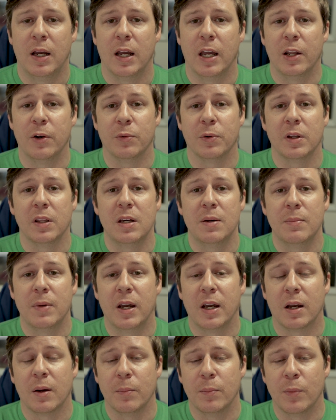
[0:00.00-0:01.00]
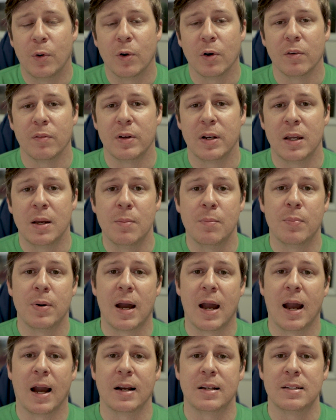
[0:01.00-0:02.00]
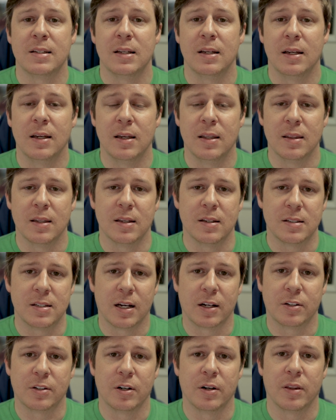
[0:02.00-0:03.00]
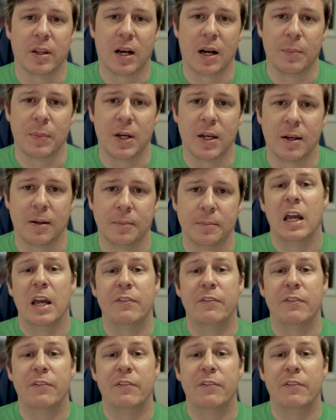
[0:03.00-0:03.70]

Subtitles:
and really make more of an impact in the sector that I'm in.